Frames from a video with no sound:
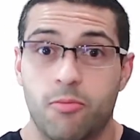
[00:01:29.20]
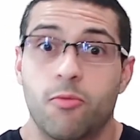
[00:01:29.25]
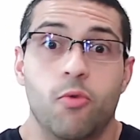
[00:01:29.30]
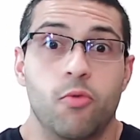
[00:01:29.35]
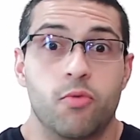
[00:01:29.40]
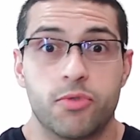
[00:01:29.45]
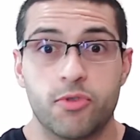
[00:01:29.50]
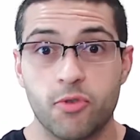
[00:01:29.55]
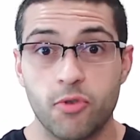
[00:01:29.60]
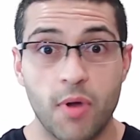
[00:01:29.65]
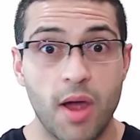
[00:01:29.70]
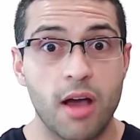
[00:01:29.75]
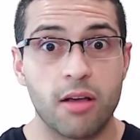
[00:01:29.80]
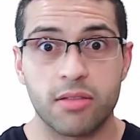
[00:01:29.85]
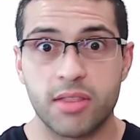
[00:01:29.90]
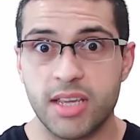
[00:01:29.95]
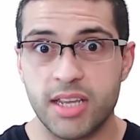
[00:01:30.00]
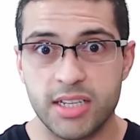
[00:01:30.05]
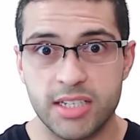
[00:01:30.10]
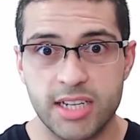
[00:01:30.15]
throughout
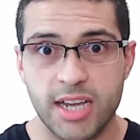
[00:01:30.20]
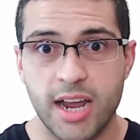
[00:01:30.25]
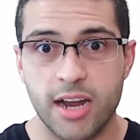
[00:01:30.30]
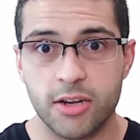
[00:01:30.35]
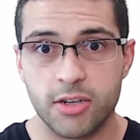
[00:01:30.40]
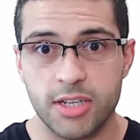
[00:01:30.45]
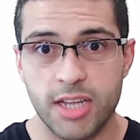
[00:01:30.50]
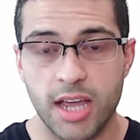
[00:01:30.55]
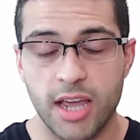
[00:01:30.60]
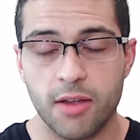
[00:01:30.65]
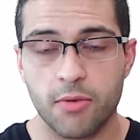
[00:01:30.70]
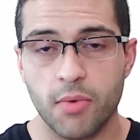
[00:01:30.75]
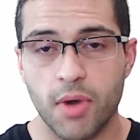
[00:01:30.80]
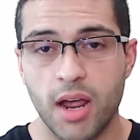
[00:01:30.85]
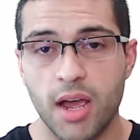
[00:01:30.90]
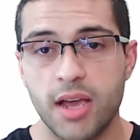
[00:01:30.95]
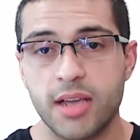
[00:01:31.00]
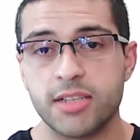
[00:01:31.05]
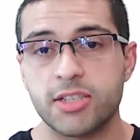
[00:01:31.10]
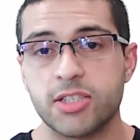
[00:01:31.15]
the entire day,
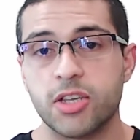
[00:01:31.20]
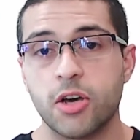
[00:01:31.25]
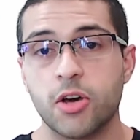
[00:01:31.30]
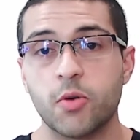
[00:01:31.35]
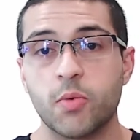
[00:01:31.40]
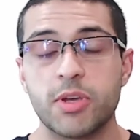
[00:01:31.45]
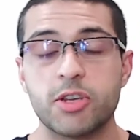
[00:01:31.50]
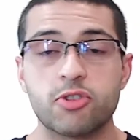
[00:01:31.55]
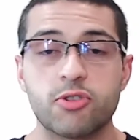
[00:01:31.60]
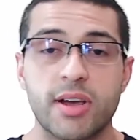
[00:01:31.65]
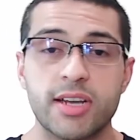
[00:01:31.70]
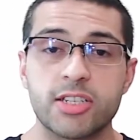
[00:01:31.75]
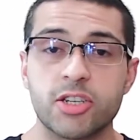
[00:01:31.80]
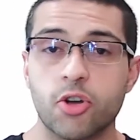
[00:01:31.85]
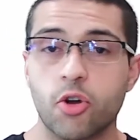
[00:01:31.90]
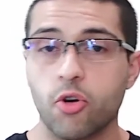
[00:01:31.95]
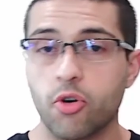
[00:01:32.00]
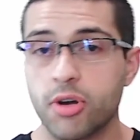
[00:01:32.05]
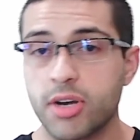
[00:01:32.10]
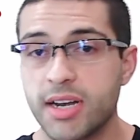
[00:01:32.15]
right? So we try to
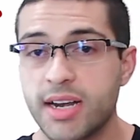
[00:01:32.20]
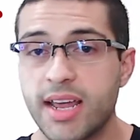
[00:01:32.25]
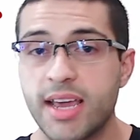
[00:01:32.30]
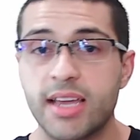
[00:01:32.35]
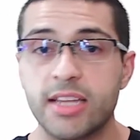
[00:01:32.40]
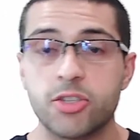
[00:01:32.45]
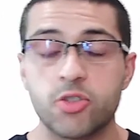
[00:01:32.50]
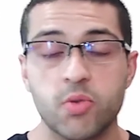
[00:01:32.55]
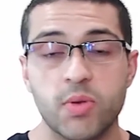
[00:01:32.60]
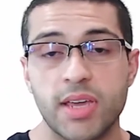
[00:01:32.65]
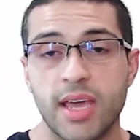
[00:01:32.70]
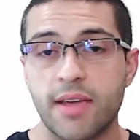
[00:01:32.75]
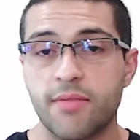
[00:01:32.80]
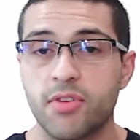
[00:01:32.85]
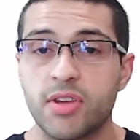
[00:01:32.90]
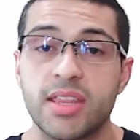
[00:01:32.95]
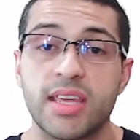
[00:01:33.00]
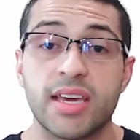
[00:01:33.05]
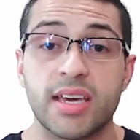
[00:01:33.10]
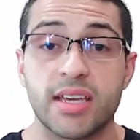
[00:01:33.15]
coordinate doing
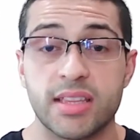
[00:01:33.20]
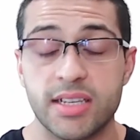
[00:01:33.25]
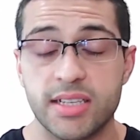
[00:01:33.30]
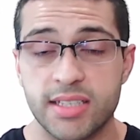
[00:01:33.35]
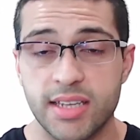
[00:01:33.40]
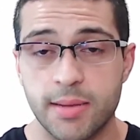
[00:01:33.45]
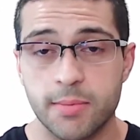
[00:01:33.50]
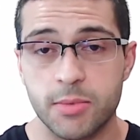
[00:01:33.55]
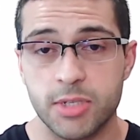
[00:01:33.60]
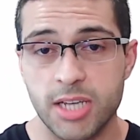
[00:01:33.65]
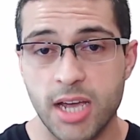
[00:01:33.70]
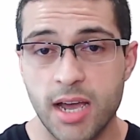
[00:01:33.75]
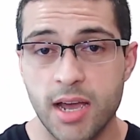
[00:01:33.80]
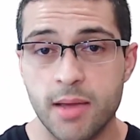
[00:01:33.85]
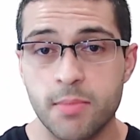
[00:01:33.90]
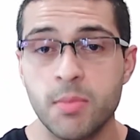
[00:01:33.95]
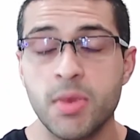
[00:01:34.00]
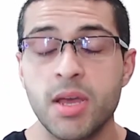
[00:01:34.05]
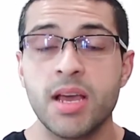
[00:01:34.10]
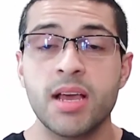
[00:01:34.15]
everything at the same
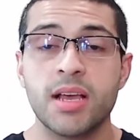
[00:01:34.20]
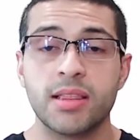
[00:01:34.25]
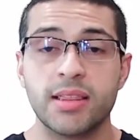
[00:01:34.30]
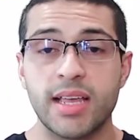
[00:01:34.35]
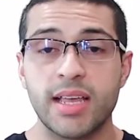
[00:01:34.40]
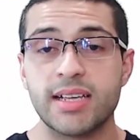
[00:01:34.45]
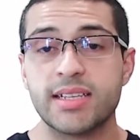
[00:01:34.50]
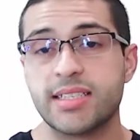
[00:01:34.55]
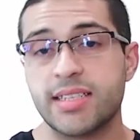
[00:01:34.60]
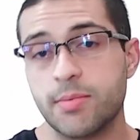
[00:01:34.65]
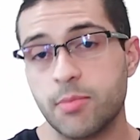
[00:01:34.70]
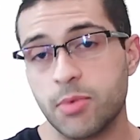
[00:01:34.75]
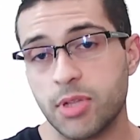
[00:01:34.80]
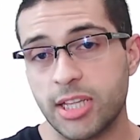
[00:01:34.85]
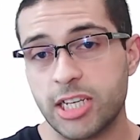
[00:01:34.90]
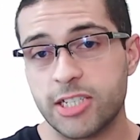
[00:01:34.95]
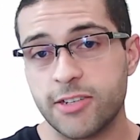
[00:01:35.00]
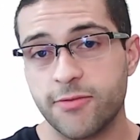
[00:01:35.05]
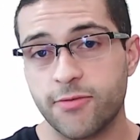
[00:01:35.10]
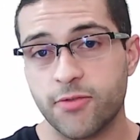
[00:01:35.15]
time. Less
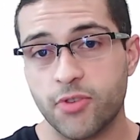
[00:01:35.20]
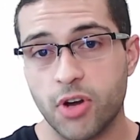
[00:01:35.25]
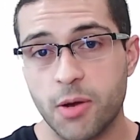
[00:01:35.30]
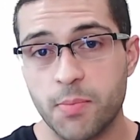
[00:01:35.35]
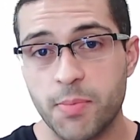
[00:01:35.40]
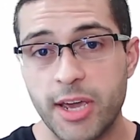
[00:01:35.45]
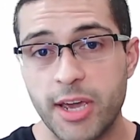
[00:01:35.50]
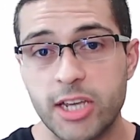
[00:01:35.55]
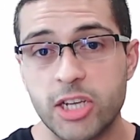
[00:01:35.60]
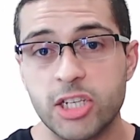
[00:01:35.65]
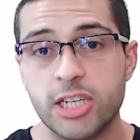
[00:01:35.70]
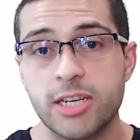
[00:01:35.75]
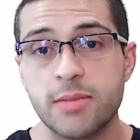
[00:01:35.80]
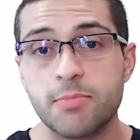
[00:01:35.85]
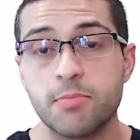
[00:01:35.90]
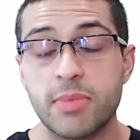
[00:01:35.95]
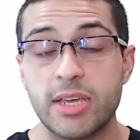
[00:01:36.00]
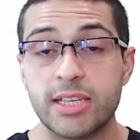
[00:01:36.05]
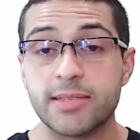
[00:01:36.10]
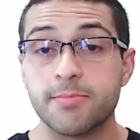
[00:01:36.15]
stimulation for our
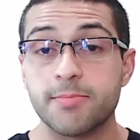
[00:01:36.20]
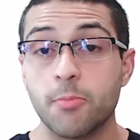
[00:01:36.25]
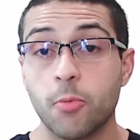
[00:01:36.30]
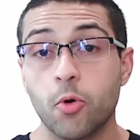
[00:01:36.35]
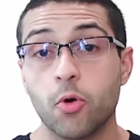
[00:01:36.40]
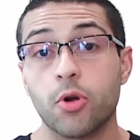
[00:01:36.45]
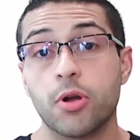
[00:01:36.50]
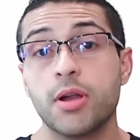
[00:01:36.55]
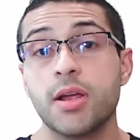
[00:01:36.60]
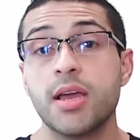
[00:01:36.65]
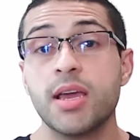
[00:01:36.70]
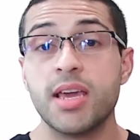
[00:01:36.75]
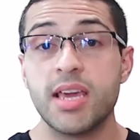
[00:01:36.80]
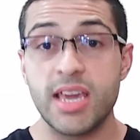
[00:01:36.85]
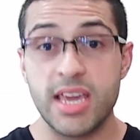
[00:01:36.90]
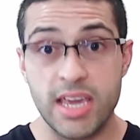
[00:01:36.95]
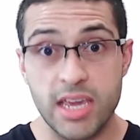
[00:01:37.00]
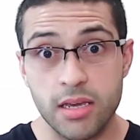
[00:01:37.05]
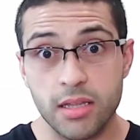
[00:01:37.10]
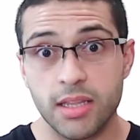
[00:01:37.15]
patient means more
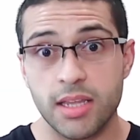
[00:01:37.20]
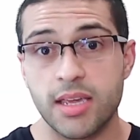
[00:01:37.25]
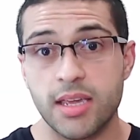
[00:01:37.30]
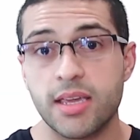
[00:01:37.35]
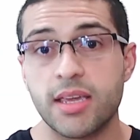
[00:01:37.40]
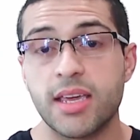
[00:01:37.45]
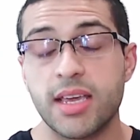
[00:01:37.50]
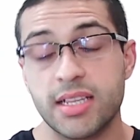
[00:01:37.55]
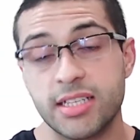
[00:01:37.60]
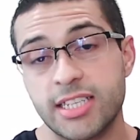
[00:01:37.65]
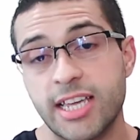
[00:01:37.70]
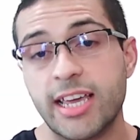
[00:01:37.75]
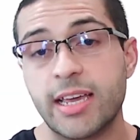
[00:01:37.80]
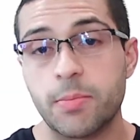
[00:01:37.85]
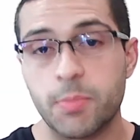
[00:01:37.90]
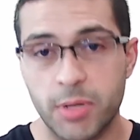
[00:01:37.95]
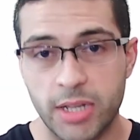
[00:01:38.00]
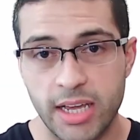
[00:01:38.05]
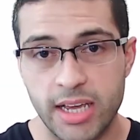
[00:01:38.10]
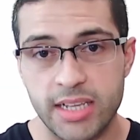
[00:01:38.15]
healing can
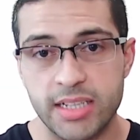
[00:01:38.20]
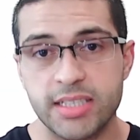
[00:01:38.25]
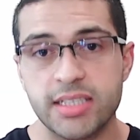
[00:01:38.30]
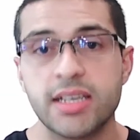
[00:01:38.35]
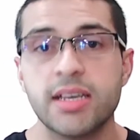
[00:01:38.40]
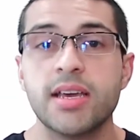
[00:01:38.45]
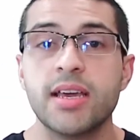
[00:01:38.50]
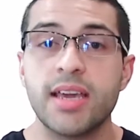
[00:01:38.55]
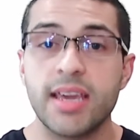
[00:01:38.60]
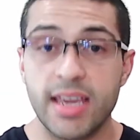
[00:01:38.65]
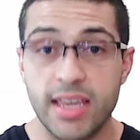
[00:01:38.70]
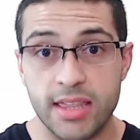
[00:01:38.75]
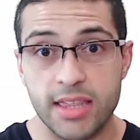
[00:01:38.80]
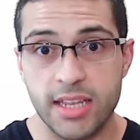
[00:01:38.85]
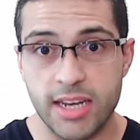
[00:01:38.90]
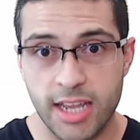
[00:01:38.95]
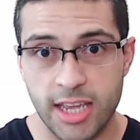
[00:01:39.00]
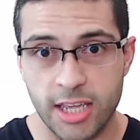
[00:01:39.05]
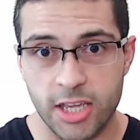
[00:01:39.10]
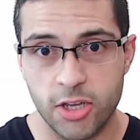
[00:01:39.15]
take place in the
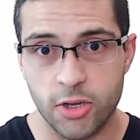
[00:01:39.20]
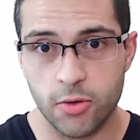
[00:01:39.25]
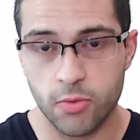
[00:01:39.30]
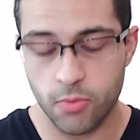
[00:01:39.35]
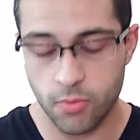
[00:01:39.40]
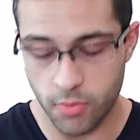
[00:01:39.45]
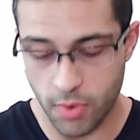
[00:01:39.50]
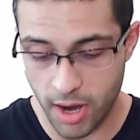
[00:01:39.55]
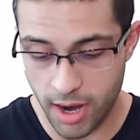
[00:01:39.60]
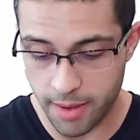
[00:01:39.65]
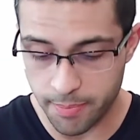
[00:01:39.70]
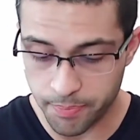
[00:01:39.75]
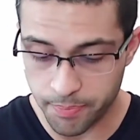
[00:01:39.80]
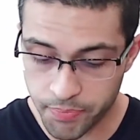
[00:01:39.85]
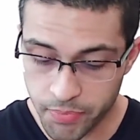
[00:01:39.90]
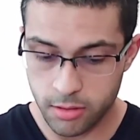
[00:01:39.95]
NICU, right?